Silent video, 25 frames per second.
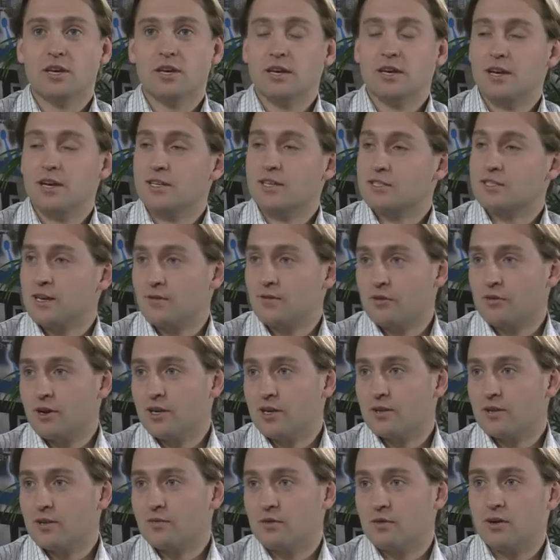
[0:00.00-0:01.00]
It's never
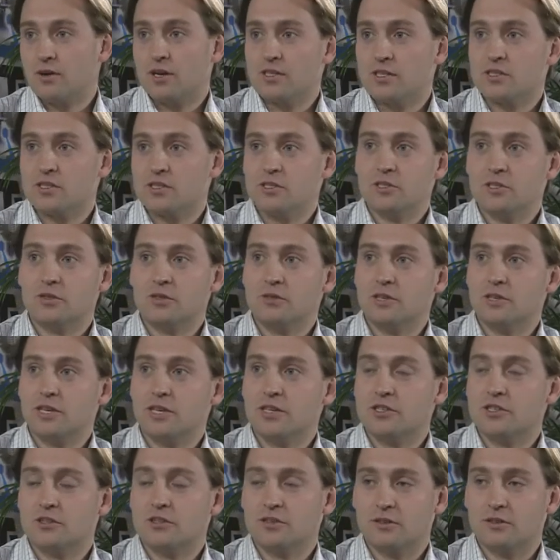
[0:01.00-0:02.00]
ending for us. You don't
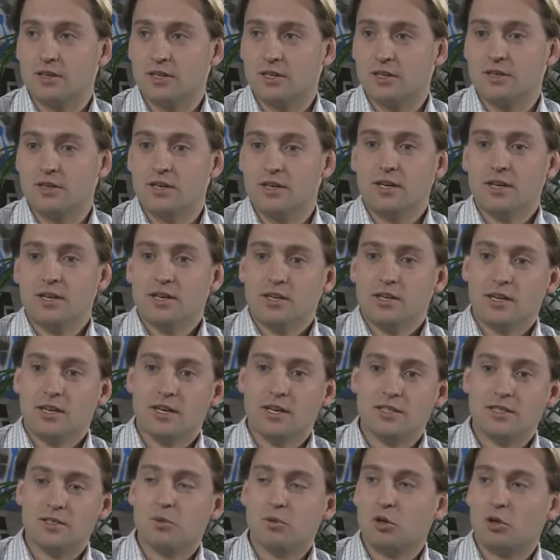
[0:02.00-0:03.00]
get your uh,
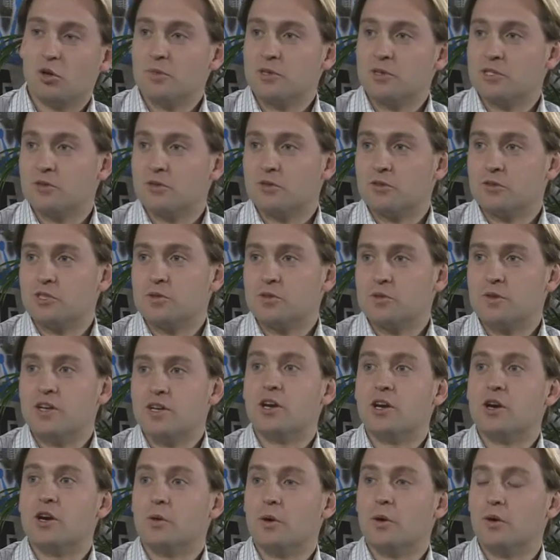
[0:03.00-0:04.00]
uh, diploma, so to
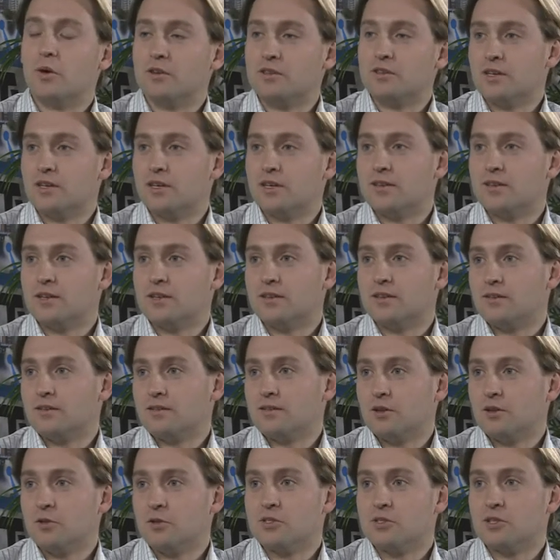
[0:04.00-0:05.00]
speak, and go out and, and, then
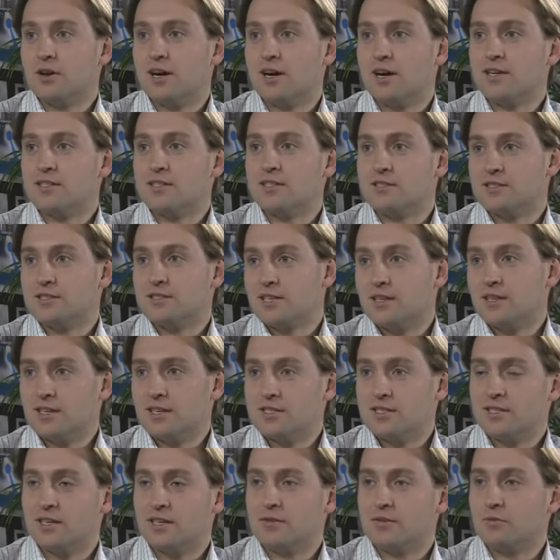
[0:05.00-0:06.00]
close your eyes and say,
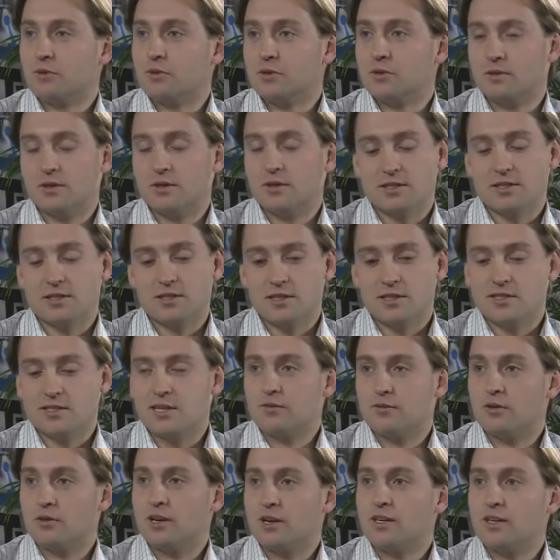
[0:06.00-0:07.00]
that's it. We're, it's, it's
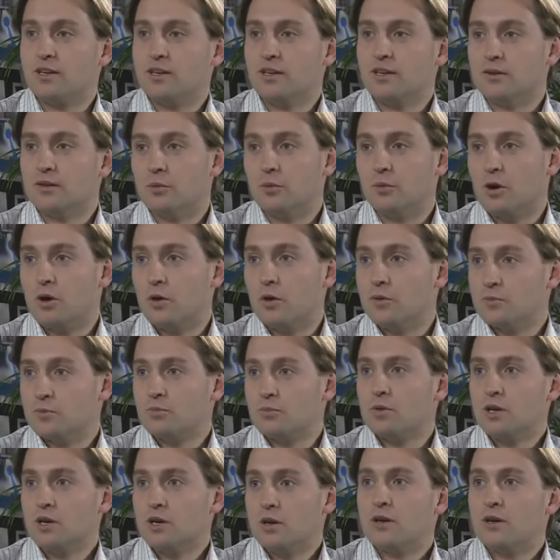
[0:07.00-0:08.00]
never ending, and we're always
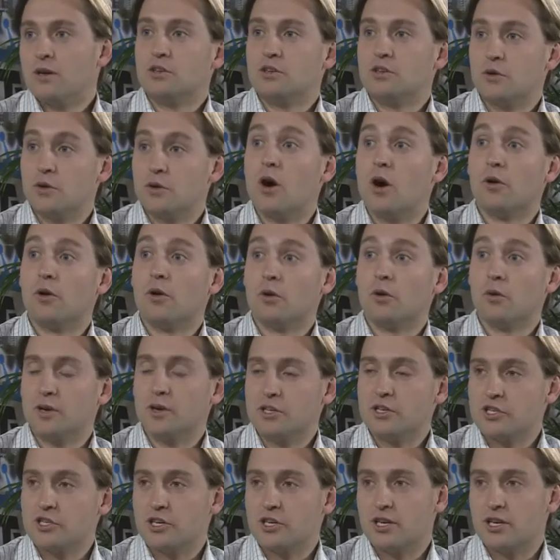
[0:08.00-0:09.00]
continuing our own
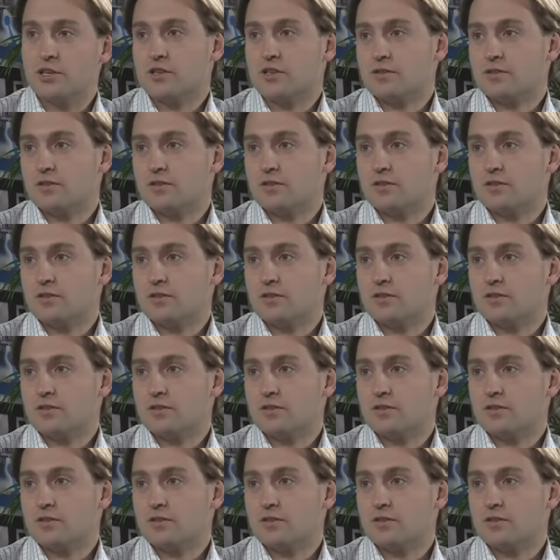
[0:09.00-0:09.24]
education.